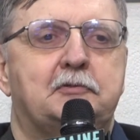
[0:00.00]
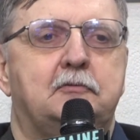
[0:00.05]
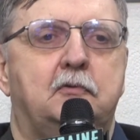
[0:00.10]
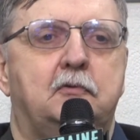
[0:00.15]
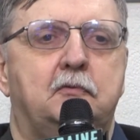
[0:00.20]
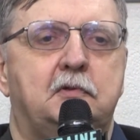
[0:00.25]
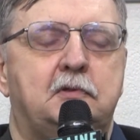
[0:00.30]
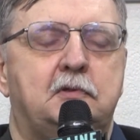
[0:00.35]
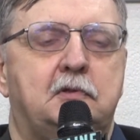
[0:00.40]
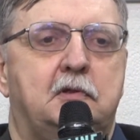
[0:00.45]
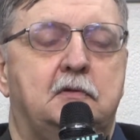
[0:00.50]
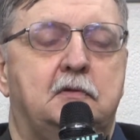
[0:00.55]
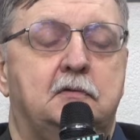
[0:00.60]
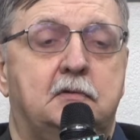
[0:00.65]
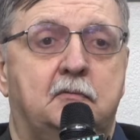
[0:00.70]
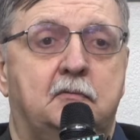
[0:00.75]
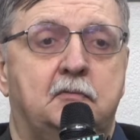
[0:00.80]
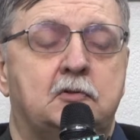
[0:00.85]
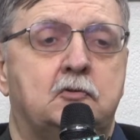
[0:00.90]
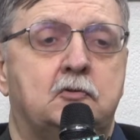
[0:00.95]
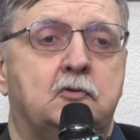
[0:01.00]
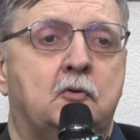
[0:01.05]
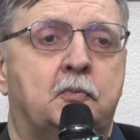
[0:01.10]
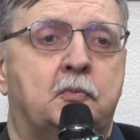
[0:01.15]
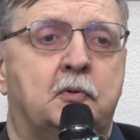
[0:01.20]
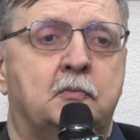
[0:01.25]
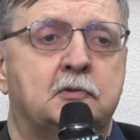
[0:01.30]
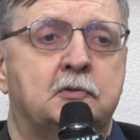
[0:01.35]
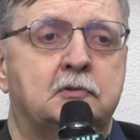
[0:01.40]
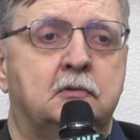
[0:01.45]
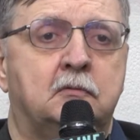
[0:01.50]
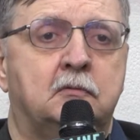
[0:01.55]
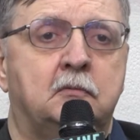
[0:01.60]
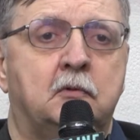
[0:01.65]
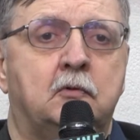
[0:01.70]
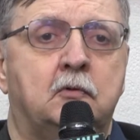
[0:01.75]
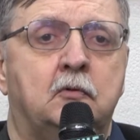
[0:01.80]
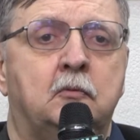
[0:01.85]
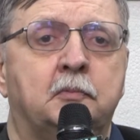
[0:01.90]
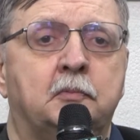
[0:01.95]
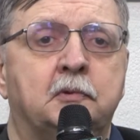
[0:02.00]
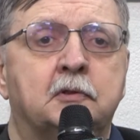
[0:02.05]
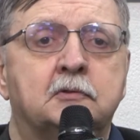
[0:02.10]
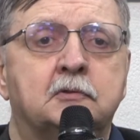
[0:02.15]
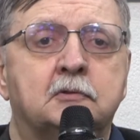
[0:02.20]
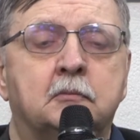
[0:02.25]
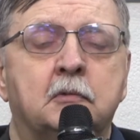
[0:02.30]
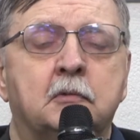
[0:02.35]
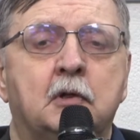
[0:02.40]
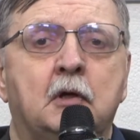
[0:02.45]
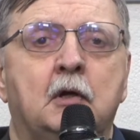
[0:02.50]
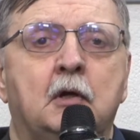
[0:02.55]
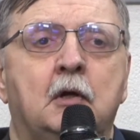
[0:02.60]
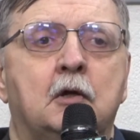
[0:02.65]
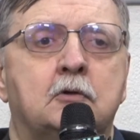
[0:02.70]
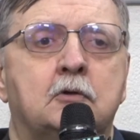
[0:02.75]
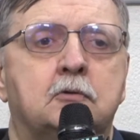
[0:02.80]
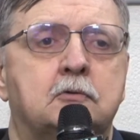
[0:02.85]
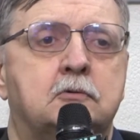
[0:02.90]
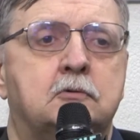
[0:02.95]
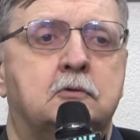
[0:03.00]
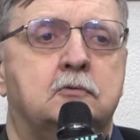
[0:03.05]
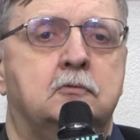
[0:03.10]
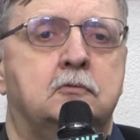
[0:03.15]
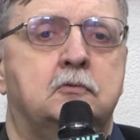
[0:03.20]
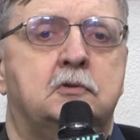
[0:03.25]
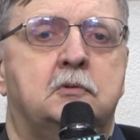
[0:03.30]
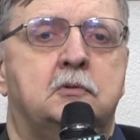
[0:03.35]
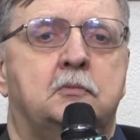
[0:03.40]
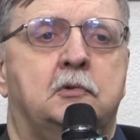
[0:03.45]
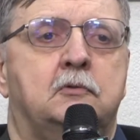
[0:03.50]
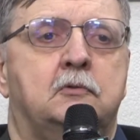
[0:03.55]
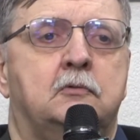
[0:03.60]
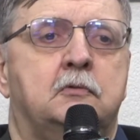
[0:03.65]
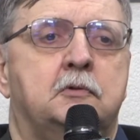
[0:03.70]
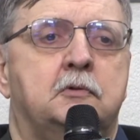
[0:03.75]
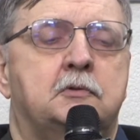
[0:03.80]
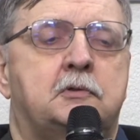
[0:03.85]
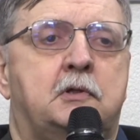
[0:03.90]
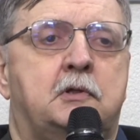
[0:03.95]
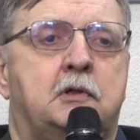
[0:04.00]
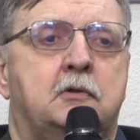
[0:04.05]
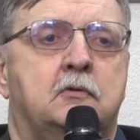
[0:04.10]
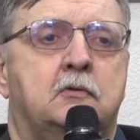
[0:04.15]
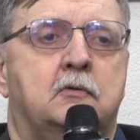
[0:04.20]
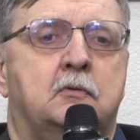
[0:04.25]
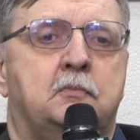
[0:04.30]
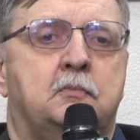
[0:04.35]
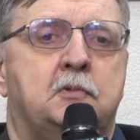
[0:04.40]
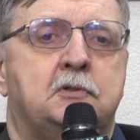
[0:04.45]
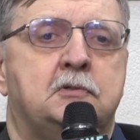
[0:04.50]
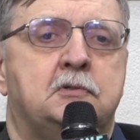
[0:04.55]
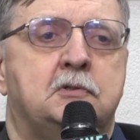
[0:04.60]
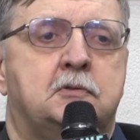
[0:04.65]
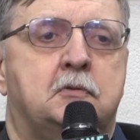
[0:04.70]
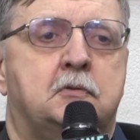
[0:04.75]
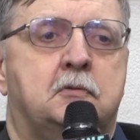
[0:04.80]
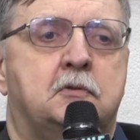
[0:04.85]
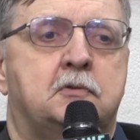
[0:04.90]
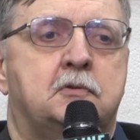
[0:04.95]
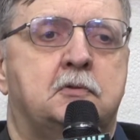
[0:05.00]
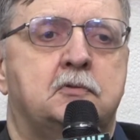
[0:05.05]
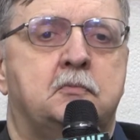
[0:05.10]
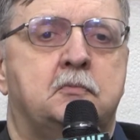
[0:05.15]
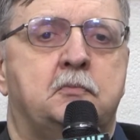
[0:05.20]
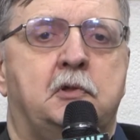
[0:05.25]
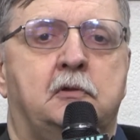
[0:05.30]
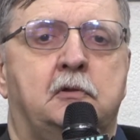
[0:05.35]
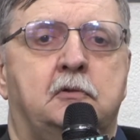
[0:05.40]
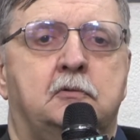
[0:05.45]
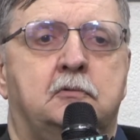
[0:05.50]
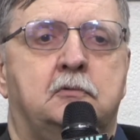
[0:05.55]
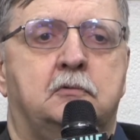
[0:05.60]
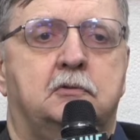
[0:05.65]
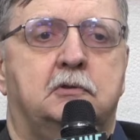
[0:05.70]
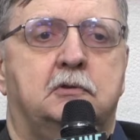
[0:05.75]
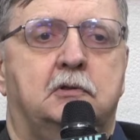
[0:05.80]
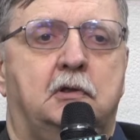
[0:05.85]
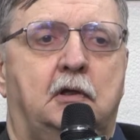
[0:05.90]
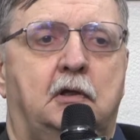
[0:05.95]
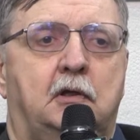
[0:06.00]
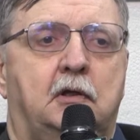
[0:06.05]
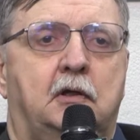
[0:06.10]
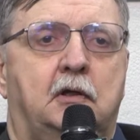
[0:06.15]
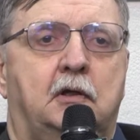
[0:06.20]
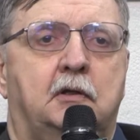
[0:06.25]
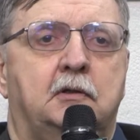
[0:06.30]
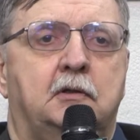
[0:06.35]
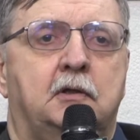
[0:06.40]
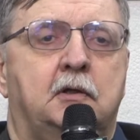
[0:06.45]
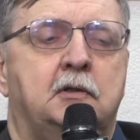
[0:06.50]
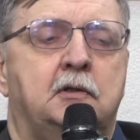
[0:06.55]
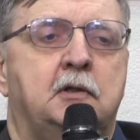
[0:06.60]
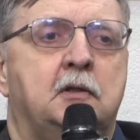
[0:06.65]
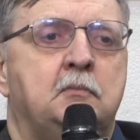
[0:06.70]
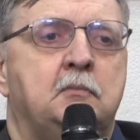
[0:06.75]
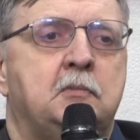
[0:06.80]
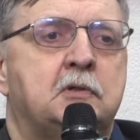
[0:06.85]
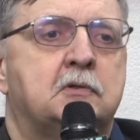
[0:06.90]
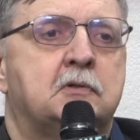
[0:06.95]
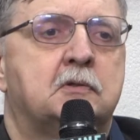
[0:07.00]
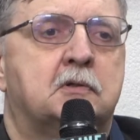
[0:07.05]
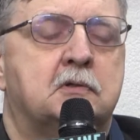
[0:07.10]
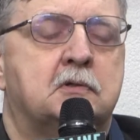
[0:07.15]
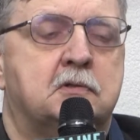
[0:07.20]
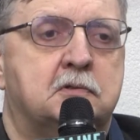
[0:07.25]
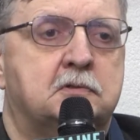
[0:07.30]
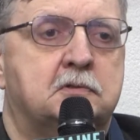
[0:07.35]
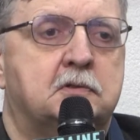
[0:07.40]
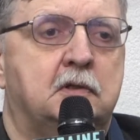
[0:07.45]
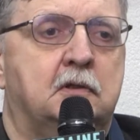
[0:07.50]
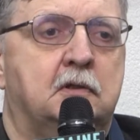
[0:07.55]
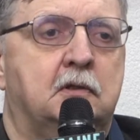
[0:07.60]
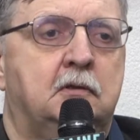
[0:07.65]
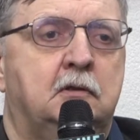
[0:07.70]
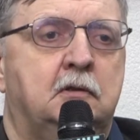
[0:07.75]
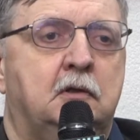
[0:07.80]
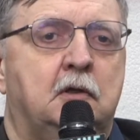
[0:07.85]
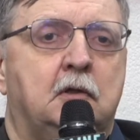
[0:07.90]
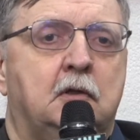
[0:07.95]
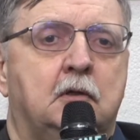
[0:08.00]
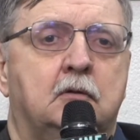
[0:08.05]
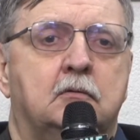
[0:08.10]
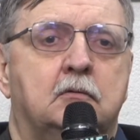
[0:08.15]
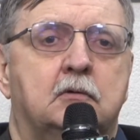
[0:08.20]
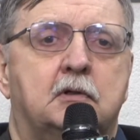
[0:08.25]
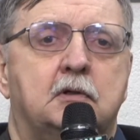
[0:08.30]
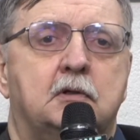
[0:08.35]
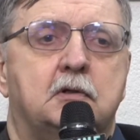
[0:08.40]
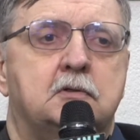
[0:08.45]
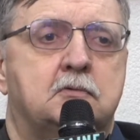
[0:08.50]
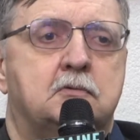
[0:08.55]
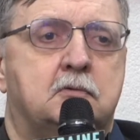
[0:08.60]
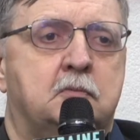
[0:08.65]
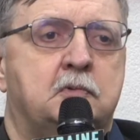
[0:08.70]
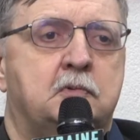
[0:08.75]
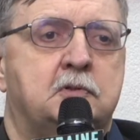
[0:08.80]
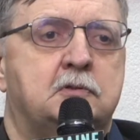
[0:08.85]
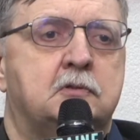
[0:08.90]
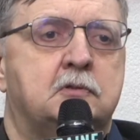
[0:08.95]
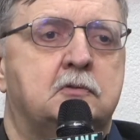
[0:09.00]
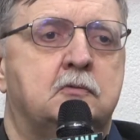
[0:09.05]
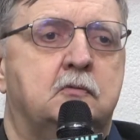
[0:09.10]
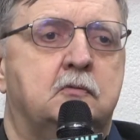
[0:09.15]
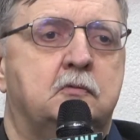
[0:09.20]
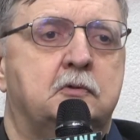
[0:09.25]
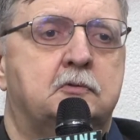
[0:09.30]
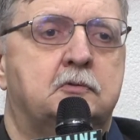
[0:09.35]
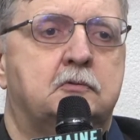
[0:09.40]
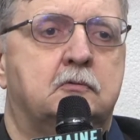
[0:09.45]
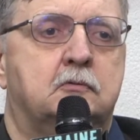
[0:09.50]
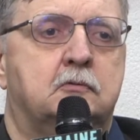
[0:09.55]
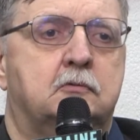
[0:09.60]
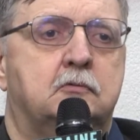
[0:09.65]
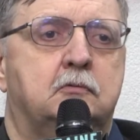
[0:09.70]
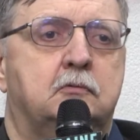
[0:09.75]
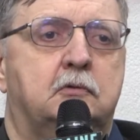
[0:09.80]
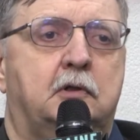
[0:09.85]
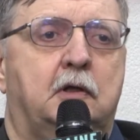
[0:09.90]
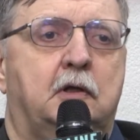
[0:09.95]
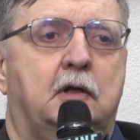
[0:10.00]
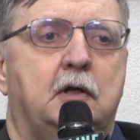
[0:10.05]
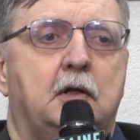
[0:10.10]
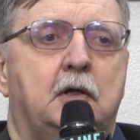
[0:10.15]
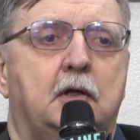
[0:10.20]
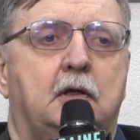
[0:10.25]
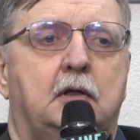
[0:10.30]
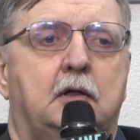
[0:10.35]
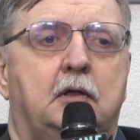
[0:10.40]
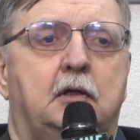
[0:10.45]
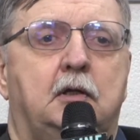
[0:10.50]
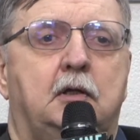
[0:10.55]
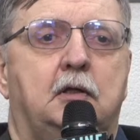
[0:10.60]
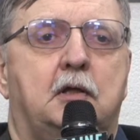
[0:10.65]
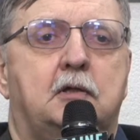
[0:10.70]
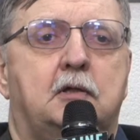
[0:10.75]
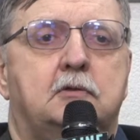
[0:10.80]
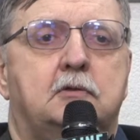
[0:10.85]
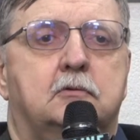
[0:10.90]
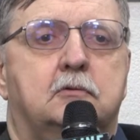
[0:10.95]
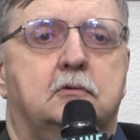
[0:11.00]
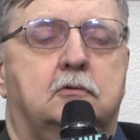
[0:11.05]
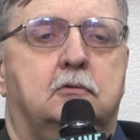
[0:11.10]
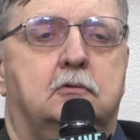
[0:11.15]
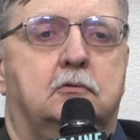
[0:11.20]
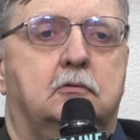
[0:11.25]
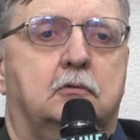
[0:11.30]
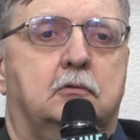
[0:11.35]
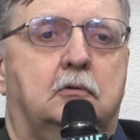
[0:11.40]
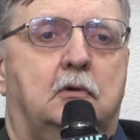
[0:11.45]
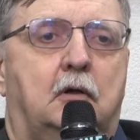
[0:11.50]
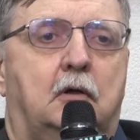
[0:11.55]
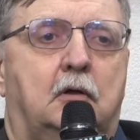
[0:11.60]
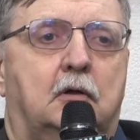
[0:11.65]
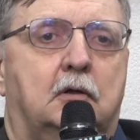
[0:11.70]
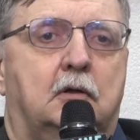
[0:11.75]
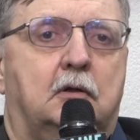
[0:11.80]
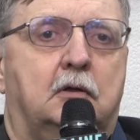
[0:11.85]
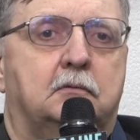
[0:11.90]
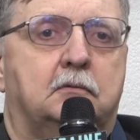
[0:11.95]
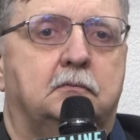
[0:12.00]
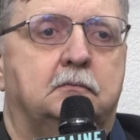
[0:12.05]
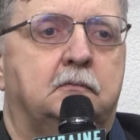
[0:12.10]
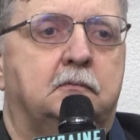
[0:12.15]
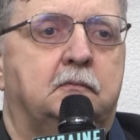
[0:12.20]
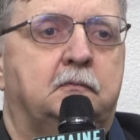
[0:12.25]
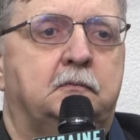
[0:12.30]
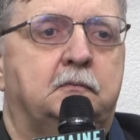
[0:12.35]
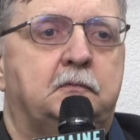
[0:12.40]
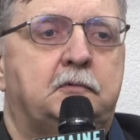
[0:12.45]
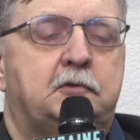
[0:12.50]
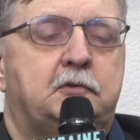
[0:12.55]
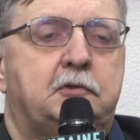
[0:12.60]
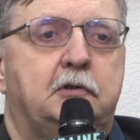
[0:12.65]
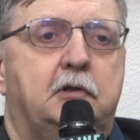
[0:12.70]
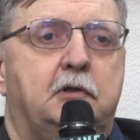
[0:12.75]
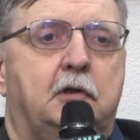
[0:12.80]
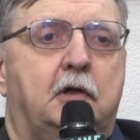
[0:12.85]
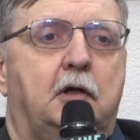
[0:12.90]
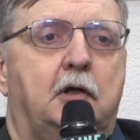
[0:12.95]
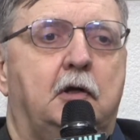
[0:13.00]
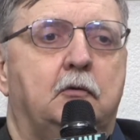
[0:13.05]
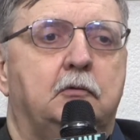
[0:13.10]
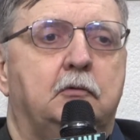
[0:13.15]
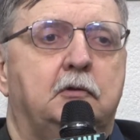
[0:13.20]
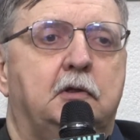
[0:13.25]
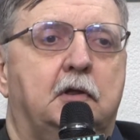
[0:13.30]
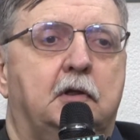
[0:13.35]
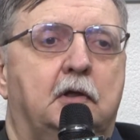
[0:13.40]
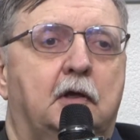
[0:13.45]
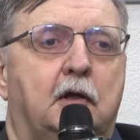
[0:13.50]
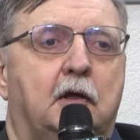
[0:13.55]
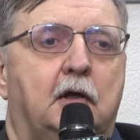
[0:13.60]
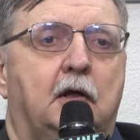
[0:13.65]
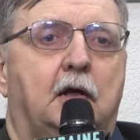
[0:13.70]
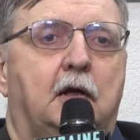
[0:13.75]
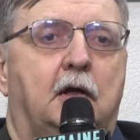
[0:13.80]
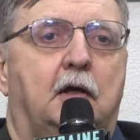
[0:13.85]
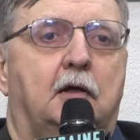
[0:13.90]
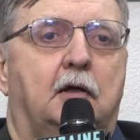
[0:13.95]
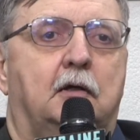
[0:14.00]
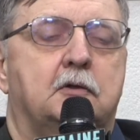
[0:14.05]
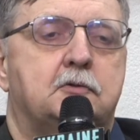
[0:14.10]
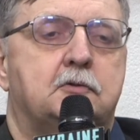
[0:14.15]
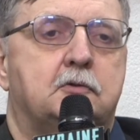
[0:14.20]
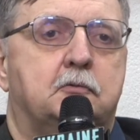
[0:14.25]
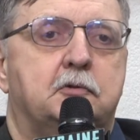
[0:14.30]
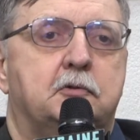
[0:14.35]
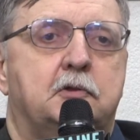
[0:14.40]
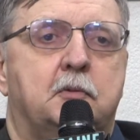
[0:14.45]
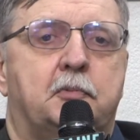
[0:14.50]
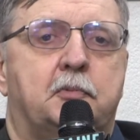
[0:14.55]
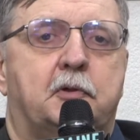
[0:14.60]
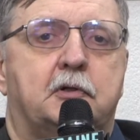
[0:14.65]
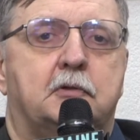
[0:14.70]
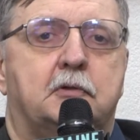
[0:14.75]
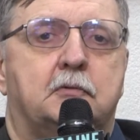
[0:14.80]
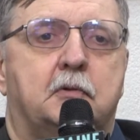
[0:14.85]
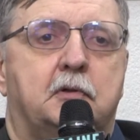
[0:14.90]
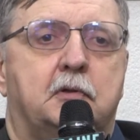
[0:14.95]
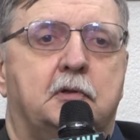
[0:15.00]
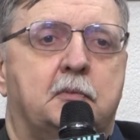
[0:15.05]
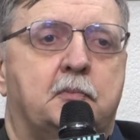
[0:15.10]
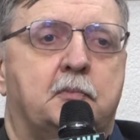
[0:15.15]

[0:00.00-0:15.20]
the normal business as usual industries and military industrial complex. As to SMEs, that's the most dynamically growing business segment, economic segment in Ukraine.